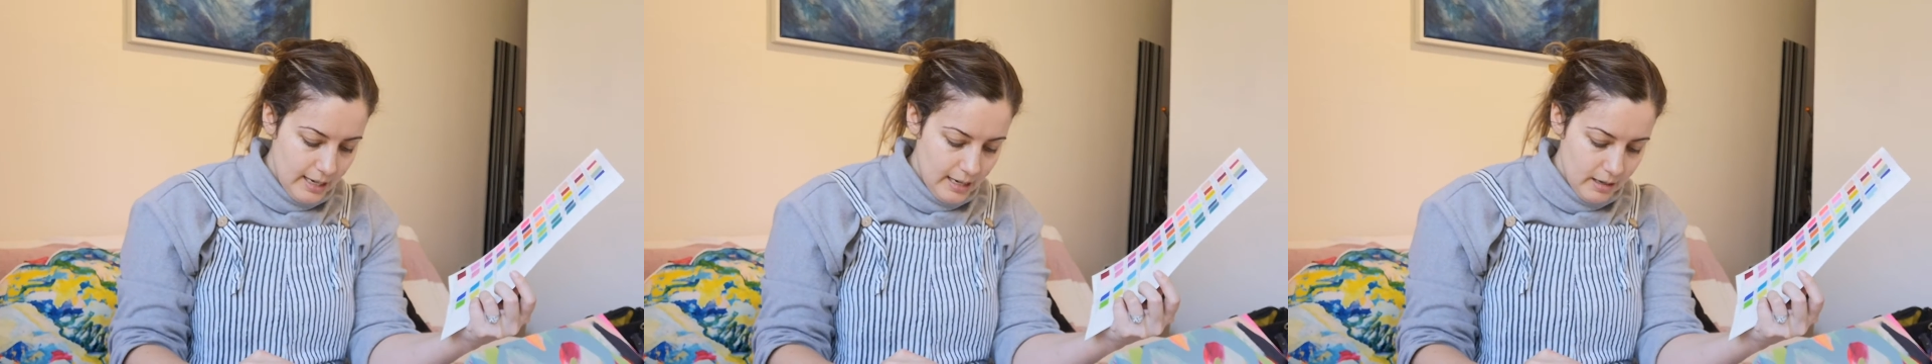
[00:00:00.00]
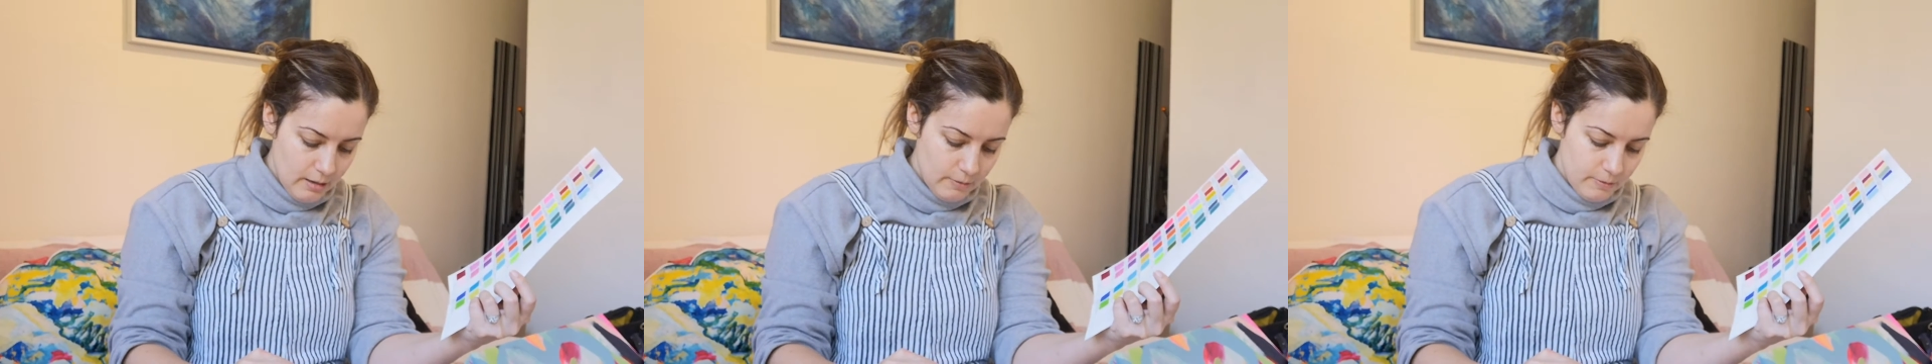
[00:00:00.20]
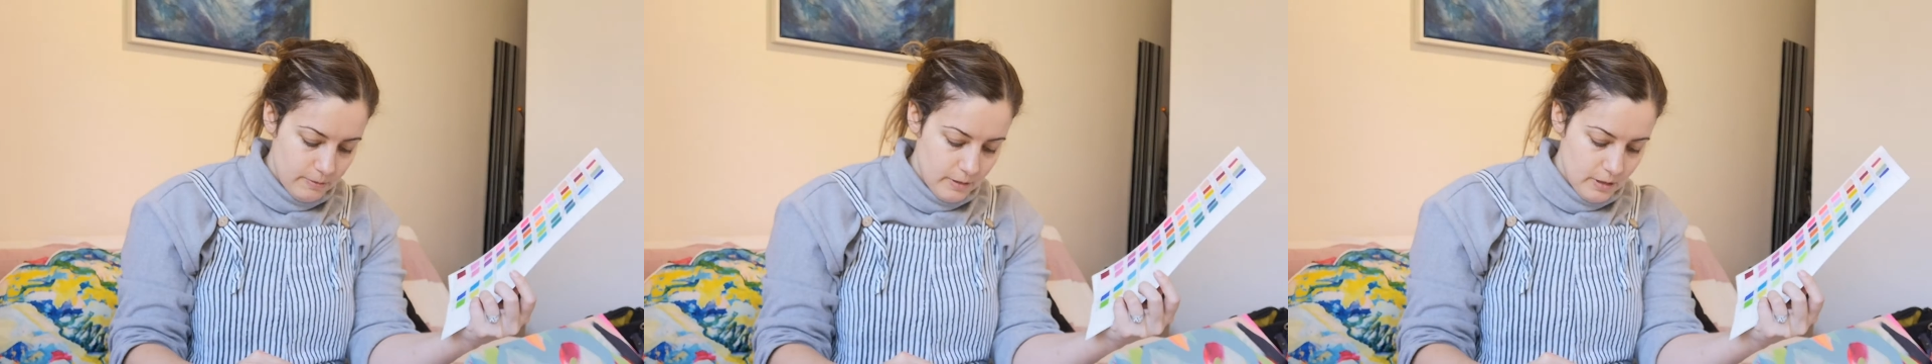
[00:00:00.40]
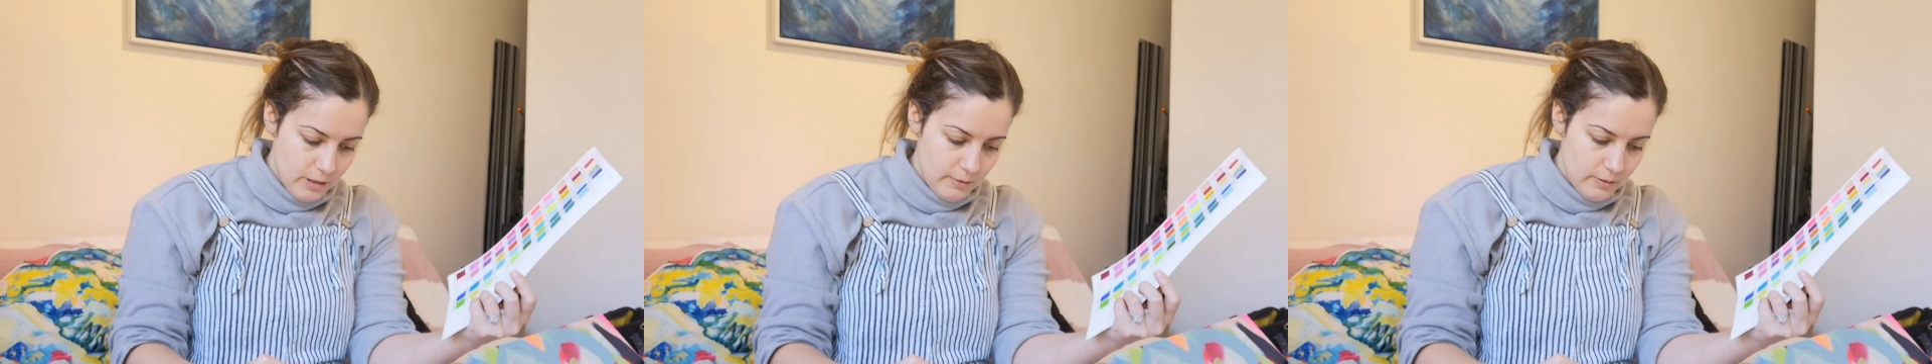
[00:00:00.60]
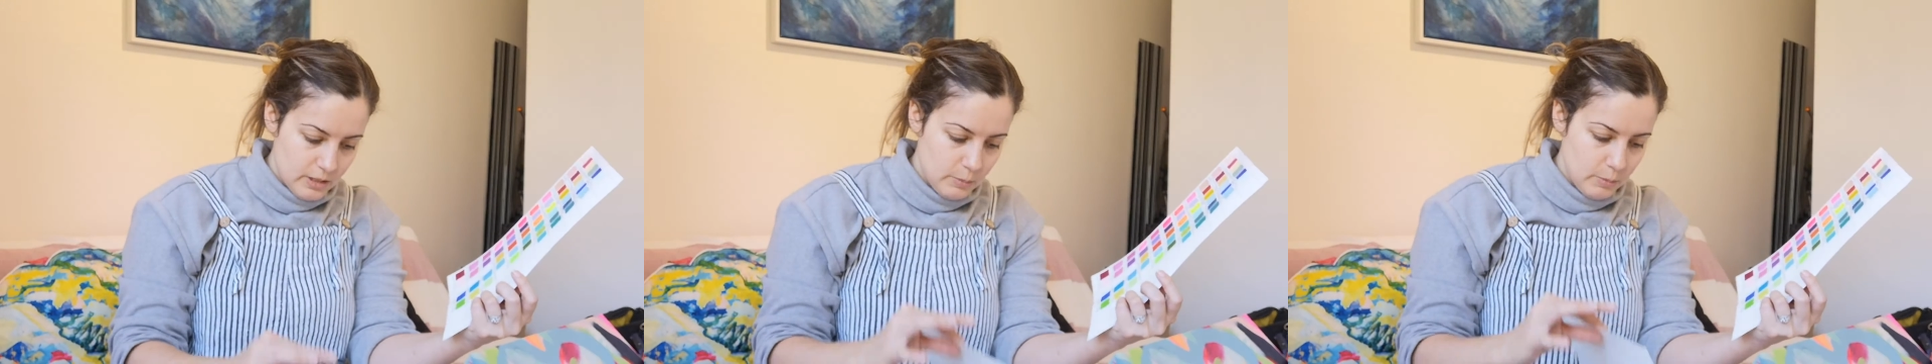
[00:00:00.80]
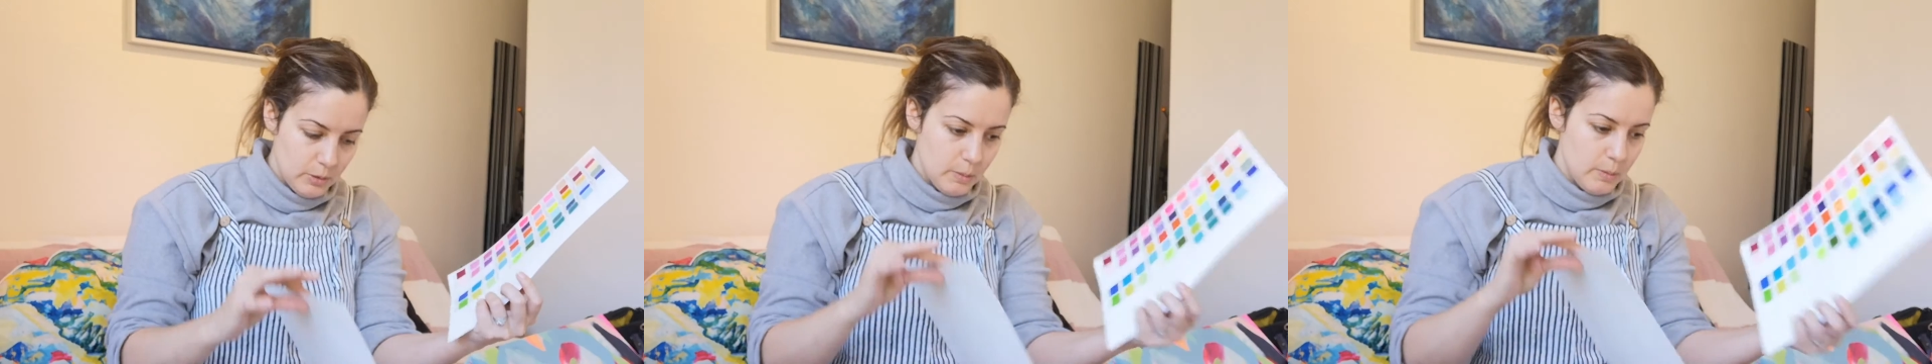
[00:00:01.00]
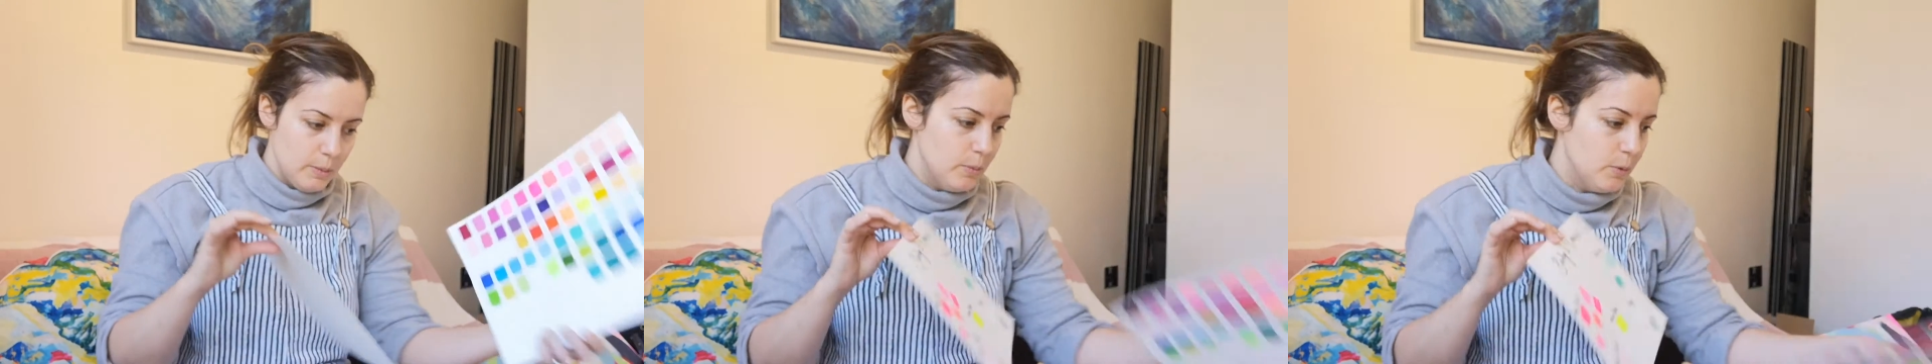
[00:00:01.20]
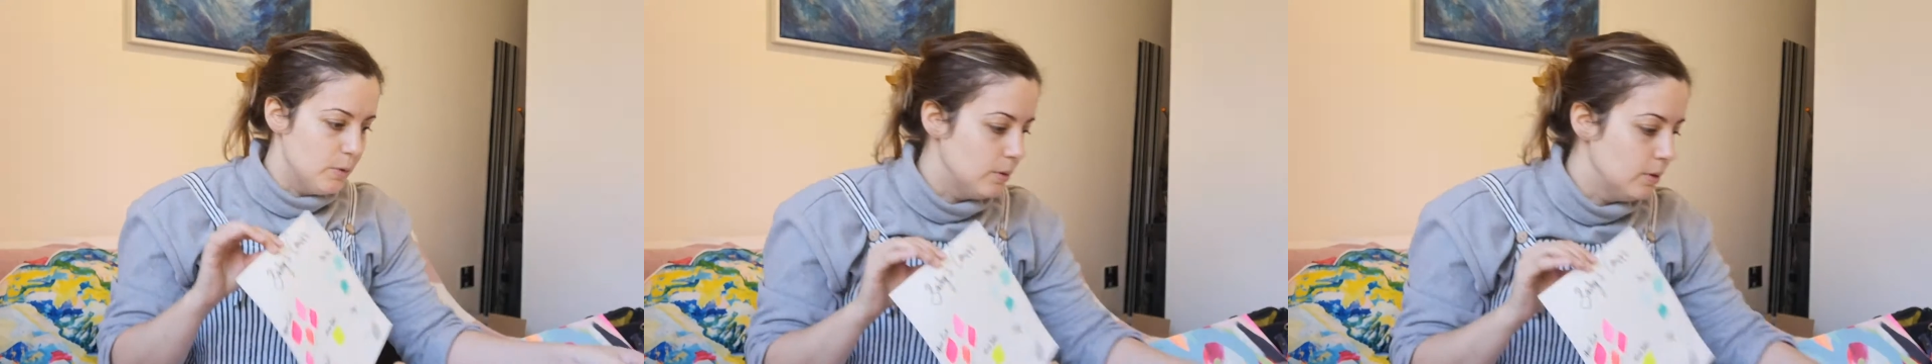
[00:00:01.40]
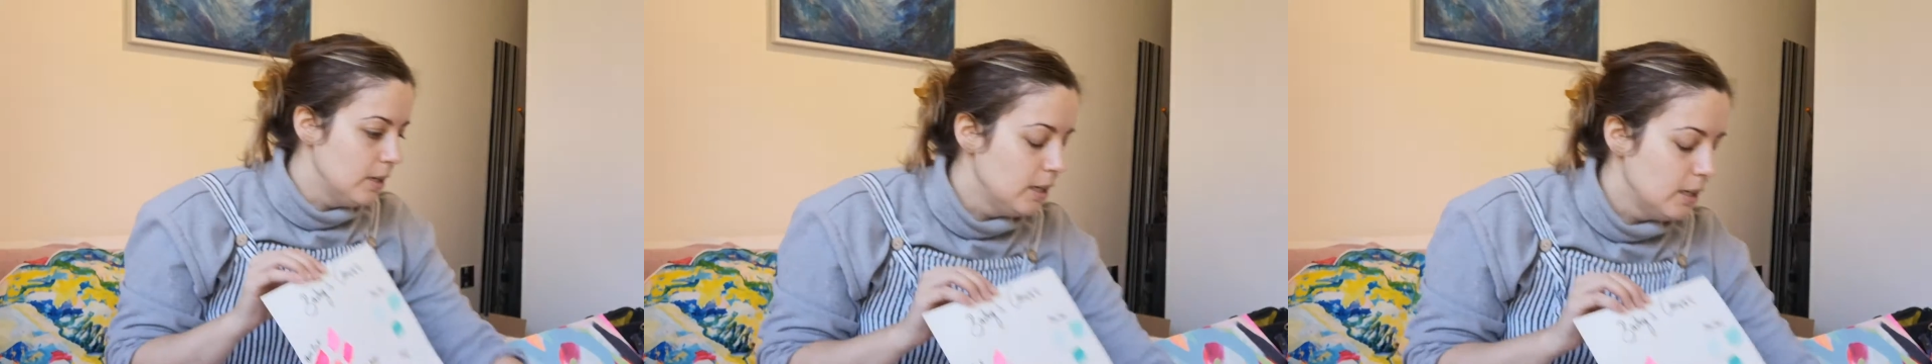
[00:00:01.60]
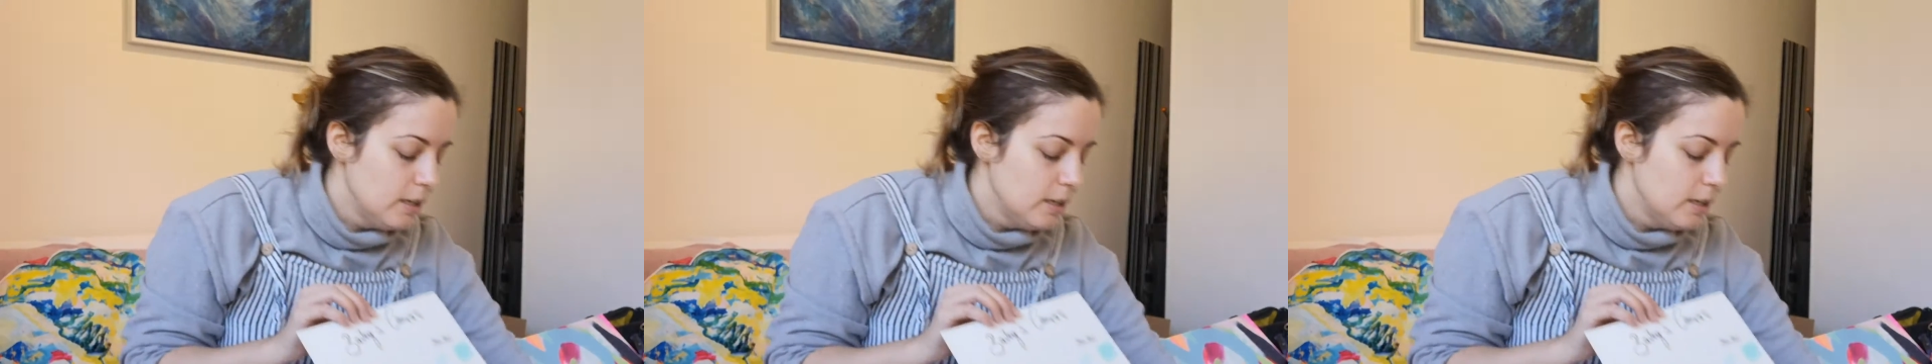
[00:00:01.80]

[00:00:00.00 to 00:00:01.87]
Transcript: have kind of explored a bit more.